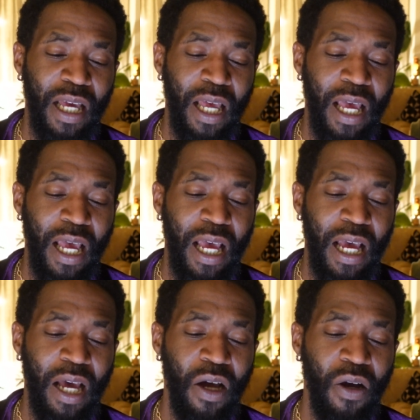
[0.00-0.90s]

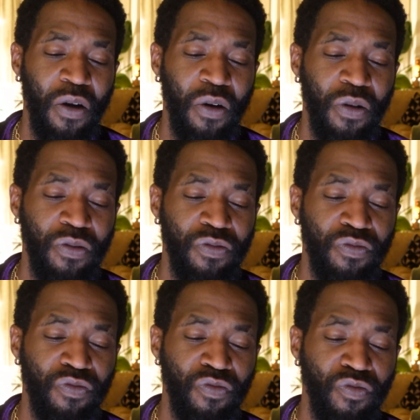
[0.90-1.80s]
how,
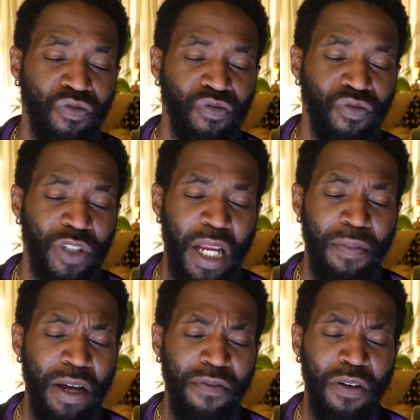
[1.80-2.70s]
and I
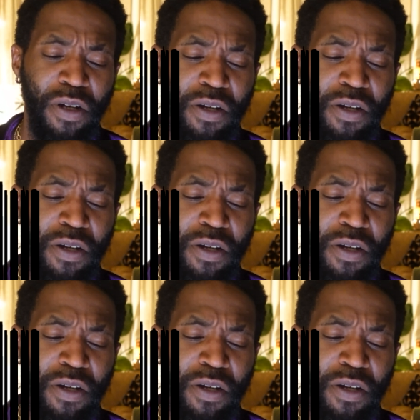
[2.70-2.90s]
have on